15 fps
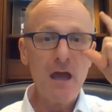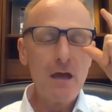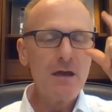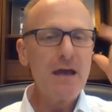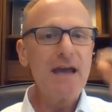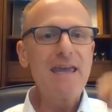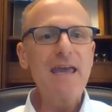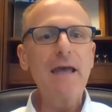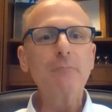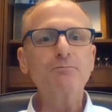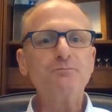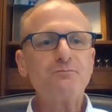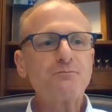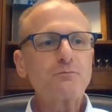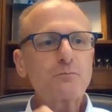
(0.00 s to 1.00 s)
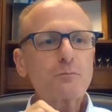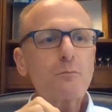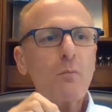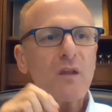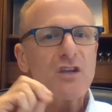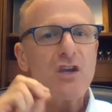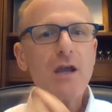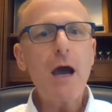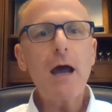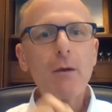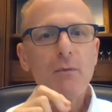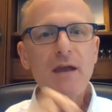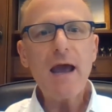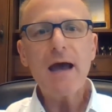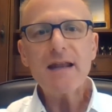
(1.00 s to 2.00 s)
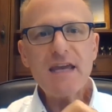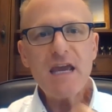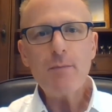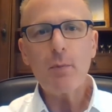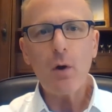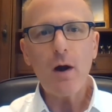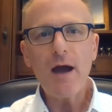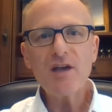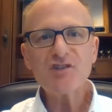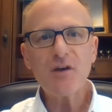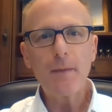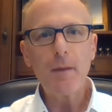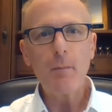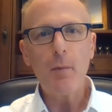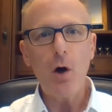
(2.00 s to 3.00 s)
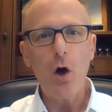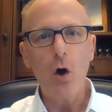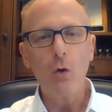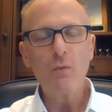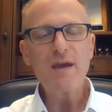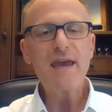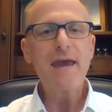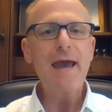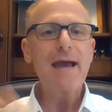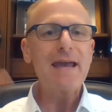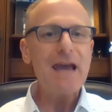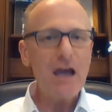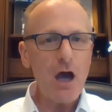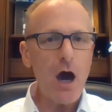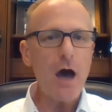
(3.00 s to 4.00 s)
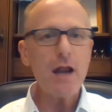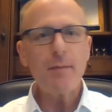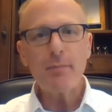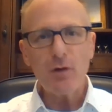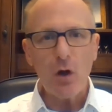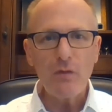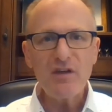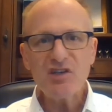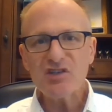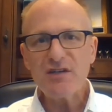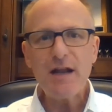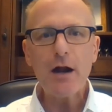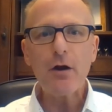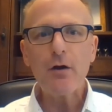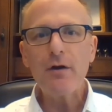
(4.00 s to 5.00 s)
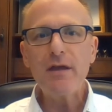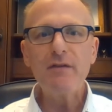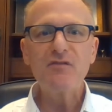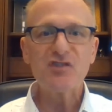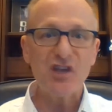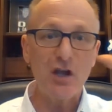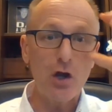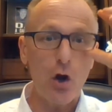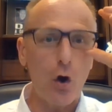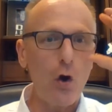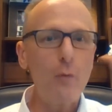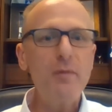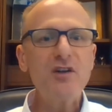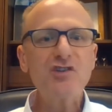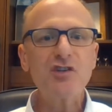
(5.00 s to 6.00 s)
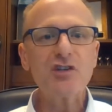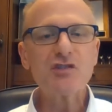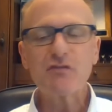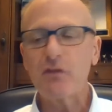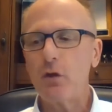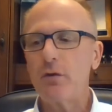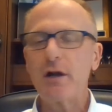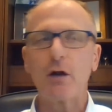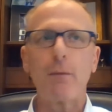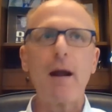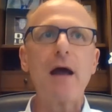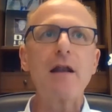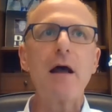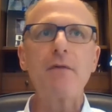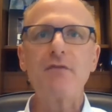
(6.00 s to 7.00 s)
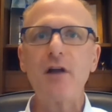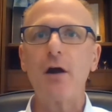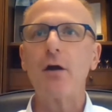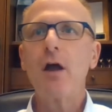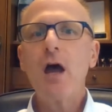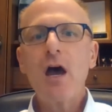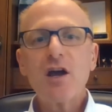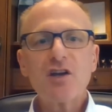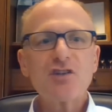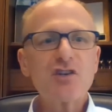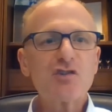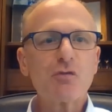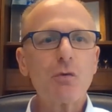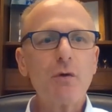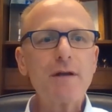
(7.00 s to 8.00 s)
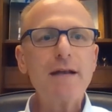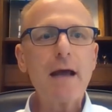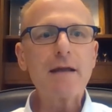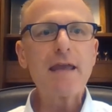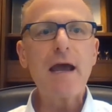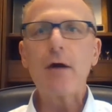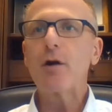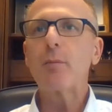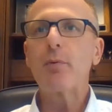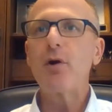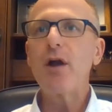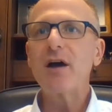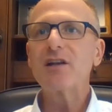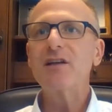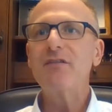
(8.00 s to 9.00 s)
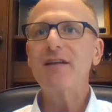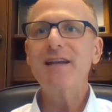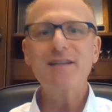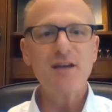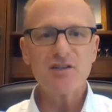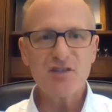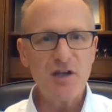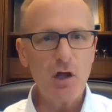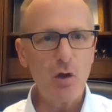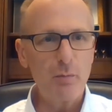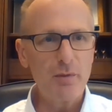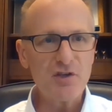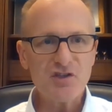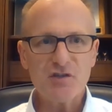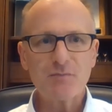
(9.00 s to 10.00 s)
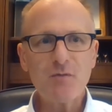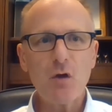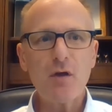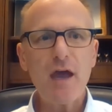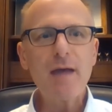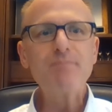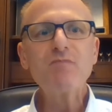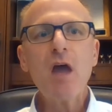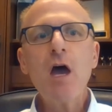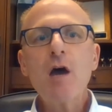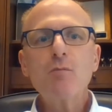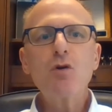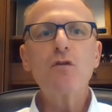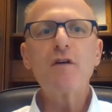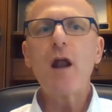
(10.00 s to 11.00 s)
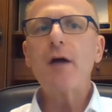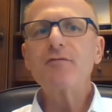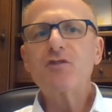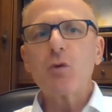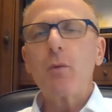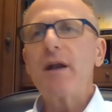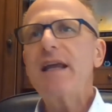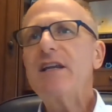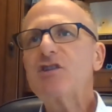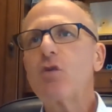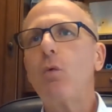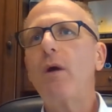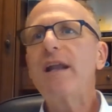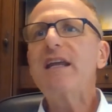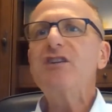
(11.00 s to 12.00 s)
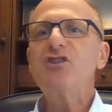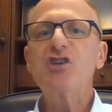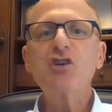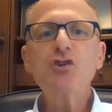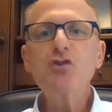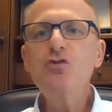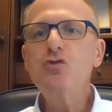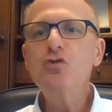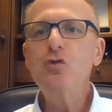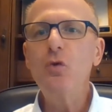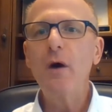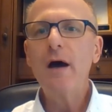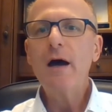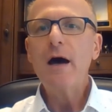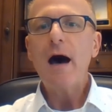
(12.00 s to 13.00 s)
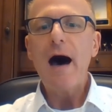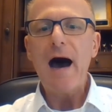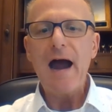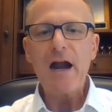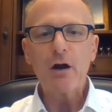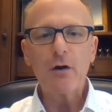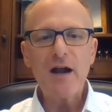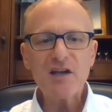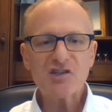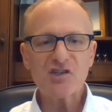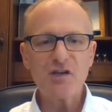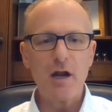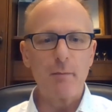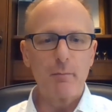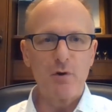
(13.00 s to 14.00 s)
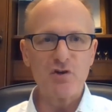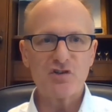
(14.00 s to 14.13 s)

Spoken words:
Again, we got to keep our eyes on the ball. We can't get caught up in all these narratives and garbage that's floating around out there because it's really not counterproductive and it doesn't help us. Okay, moving on. 2022 IRS numbers.